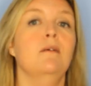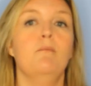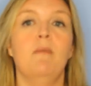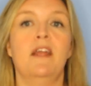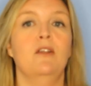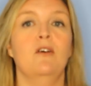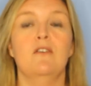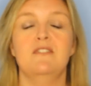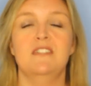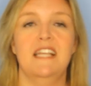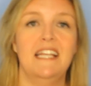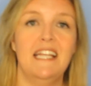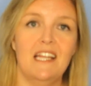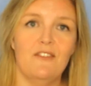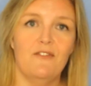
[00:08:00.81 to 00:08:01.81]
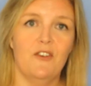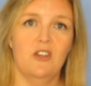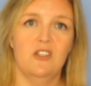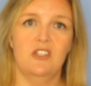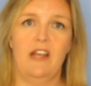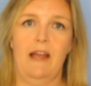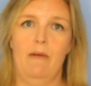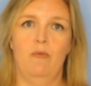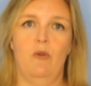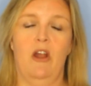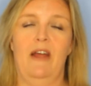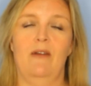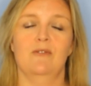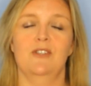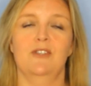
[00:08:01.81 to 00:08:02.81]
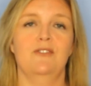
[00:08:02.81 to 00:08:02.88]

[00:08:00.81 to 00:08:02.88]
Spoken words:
may not have seen it the first time round.